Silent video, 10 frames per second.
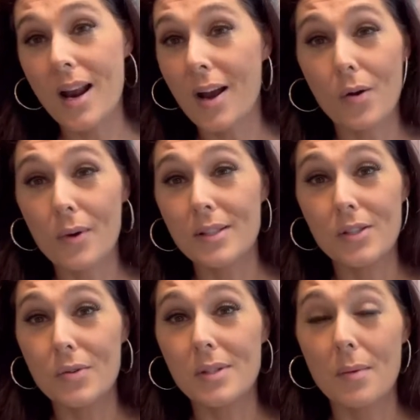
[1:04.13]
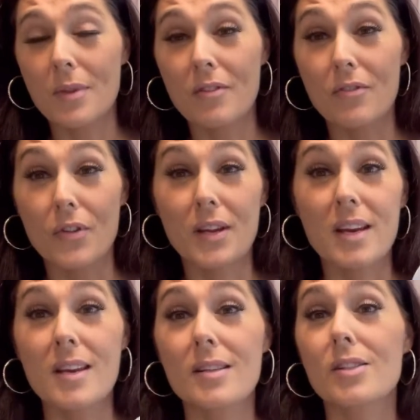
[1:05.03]
I always do something for the
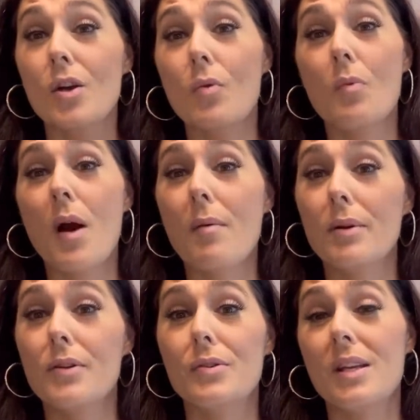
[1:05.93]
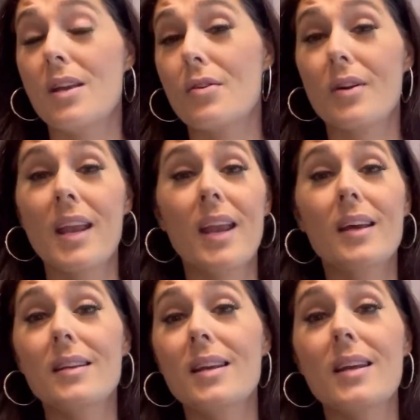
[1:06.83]
kids. So we'll probably do either
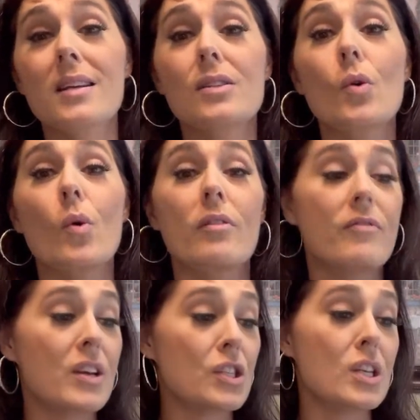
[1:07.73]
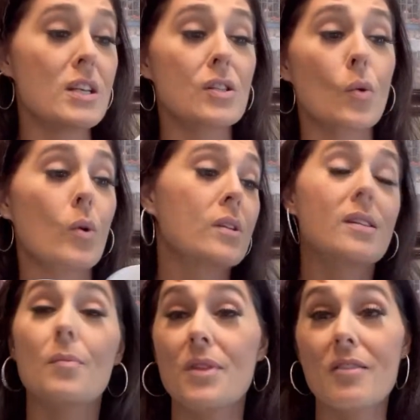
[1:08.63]
candies or veggies or
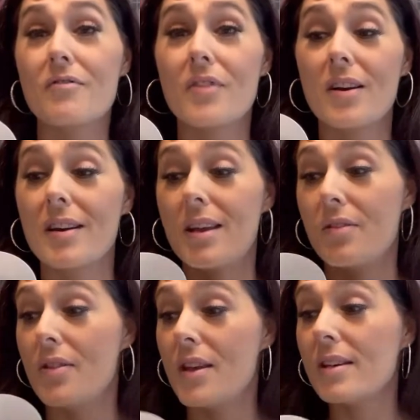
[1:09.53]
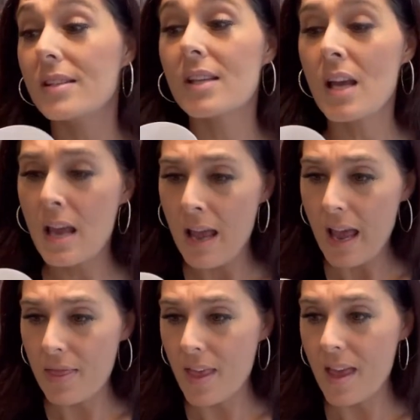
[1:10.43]
something fun in this.
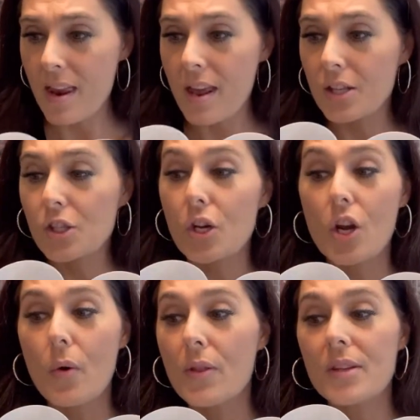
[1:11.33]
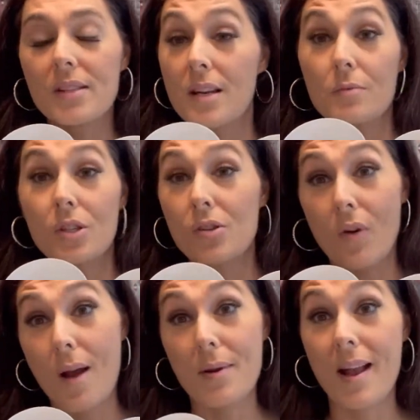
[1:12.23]
And then to go with this, and I'm just
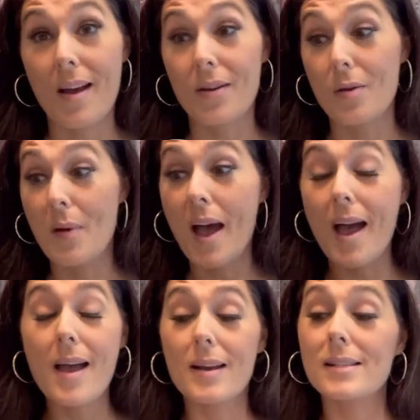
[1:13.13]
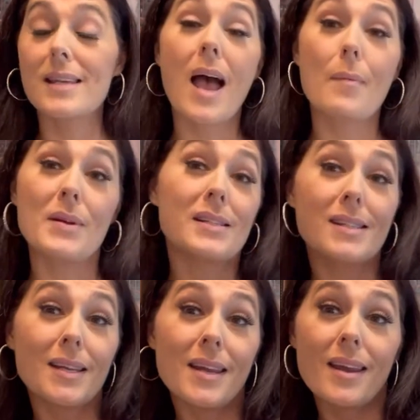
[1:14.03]
grabbing out of the bag. Happy
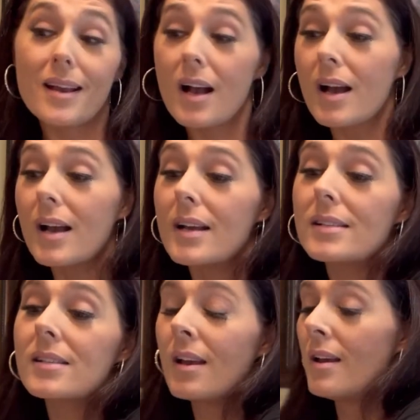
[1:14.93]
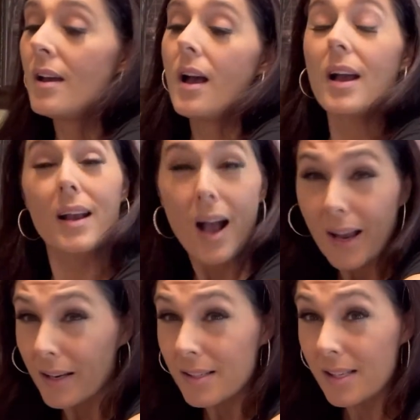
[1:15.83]
Sunday, guys. I
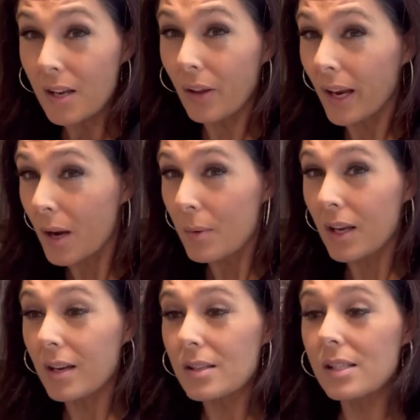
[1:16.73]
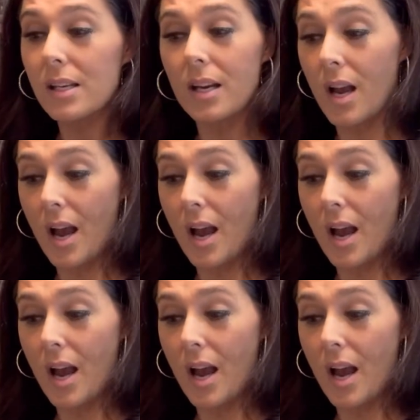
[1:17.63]
kind of sound like I'm getting sick.